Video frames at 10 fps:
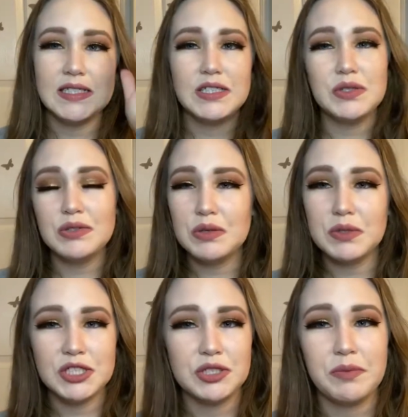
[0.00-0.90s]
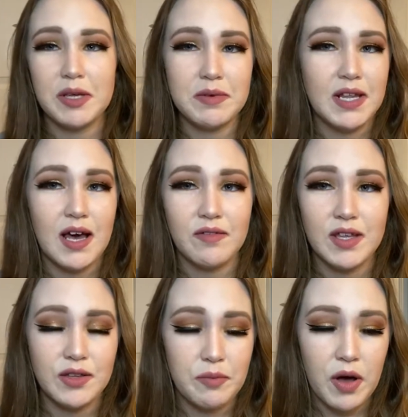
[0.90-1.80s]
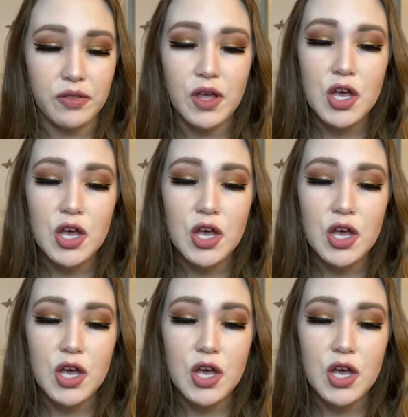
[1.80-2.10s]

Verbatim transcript: you don't want your baby to have that in their mouth.